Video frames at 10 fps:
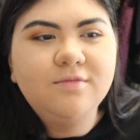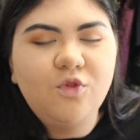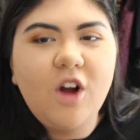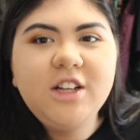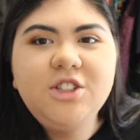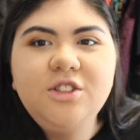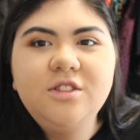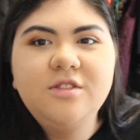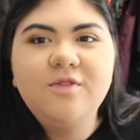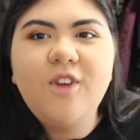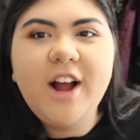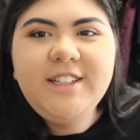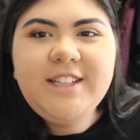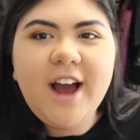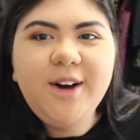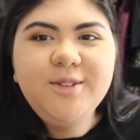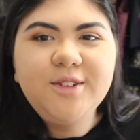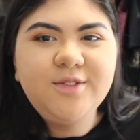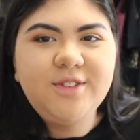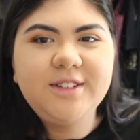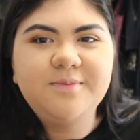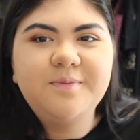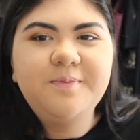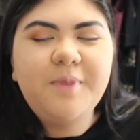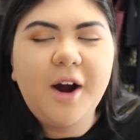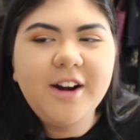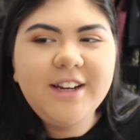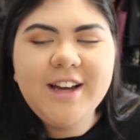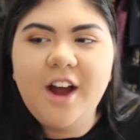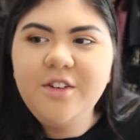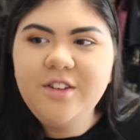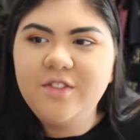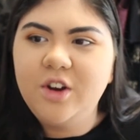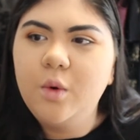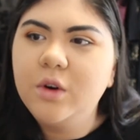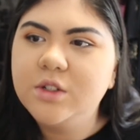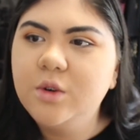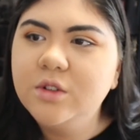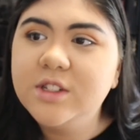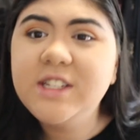rundown of the party, I don't even know what it's called,